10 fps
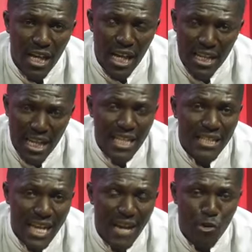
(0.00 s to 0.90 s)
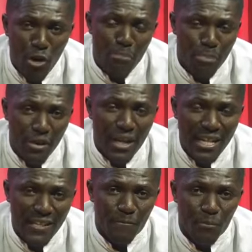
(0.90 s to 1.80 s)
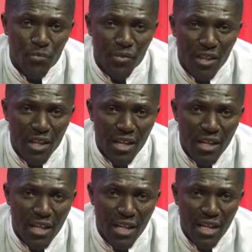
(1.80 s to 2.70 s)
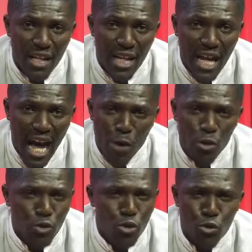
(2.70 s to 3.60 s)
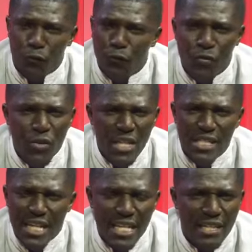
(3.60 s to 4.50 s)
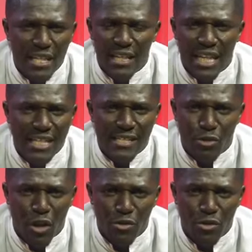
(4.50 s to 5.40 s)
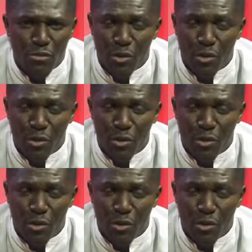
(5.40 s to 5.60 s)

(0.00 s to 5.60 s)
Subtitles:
And anytime you are praying, I want you to freeze anything that is around you,